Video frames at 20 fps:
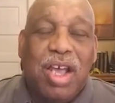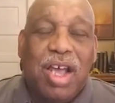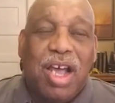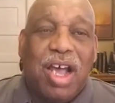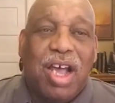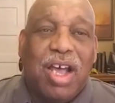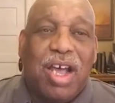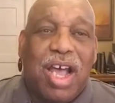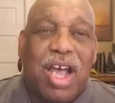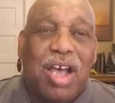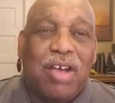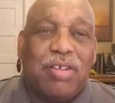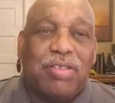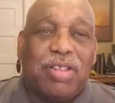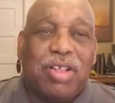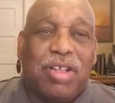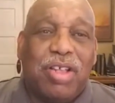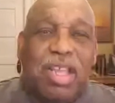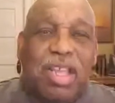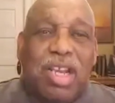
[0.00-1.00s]
uh, how
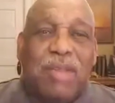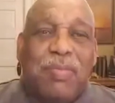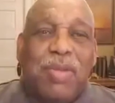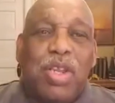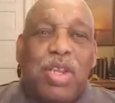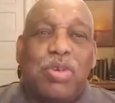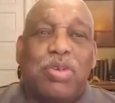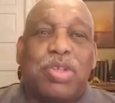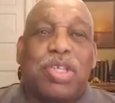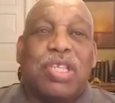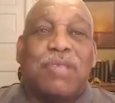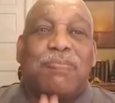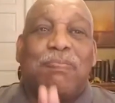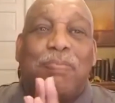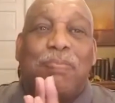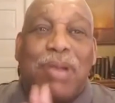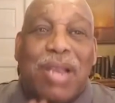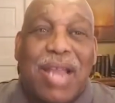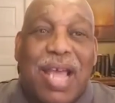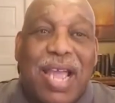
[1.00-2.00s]
the enemy uses
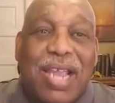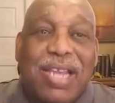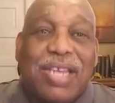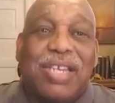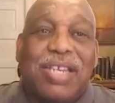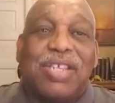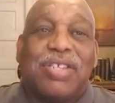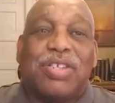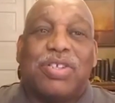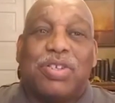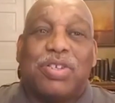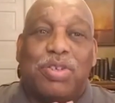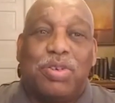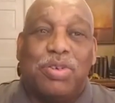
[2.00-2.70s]
blindness